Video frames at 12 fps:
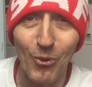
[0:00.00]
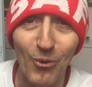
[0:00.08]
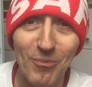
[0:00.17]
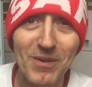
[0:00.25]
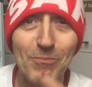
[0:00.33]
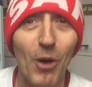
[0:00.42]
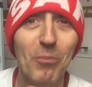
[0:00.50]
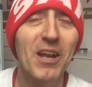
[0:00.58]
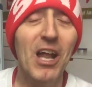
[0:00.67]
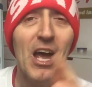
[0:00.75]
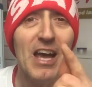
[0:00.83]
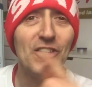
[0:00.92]
Boatman,
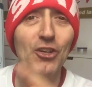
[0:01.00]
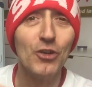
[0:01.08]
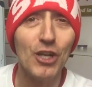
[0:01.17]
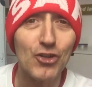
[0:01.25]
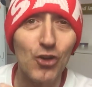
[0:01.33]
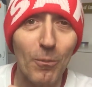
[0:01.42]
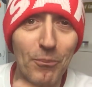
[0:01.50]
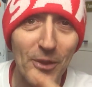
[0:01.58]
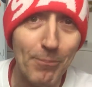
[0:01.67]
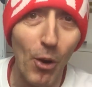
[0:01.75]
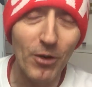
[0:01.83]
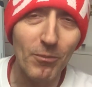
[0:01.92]
Botman. Is he going to jump
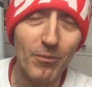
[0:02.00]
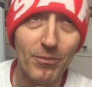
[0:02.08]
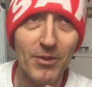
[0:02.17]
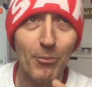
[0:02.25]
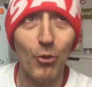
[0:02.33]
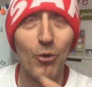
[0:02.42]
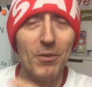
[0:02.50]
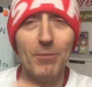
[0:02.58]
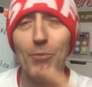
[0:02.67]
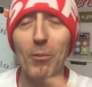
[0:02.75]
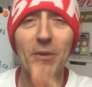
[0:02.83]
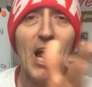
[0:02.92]
the bottom, the
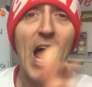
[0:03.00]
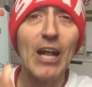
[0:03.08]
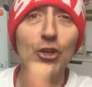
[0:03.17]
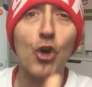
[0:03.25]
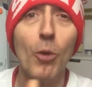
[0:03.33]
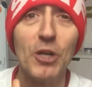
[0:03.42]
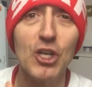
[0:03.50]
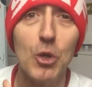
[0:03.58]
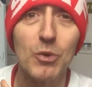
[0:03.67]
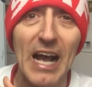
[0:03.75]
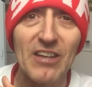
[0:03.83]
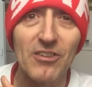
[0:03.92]
Boatman, Botman, and come to
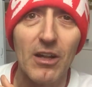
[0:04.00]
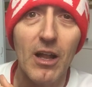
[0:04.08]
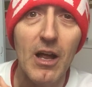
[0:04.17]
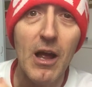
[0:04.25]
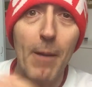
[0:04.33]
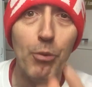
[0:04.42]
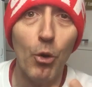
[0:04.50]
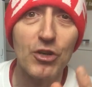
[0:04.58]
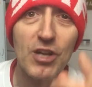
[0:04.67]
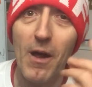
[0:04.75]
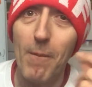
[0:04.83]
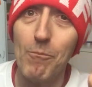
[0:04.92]
Newcastle?
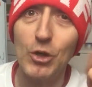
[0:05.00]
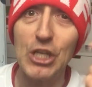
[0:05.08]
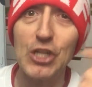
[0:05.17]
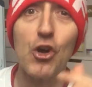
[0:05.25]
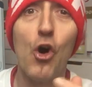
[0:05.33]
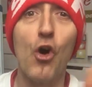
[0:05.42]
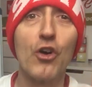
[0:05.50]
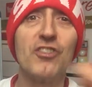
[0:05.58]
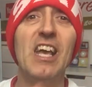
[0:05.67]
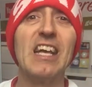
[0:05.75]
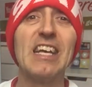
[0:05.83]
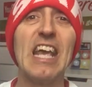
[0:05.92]
But money talks.